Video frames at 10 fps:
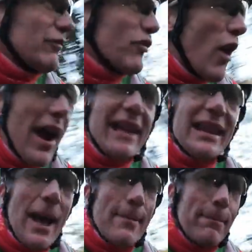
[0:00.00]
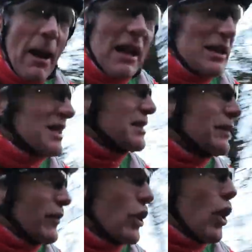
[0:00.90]
ride that balance
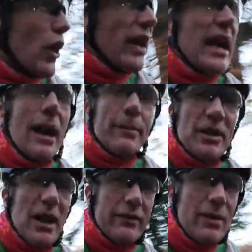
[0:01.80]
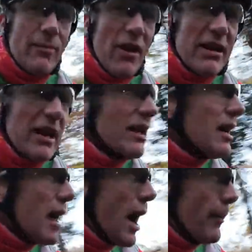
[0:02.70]
of locking up to heavy braking
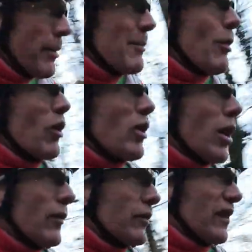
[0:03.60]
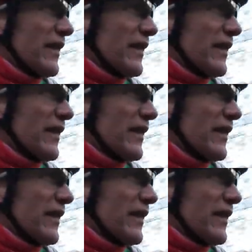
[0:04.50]
a bit more confidently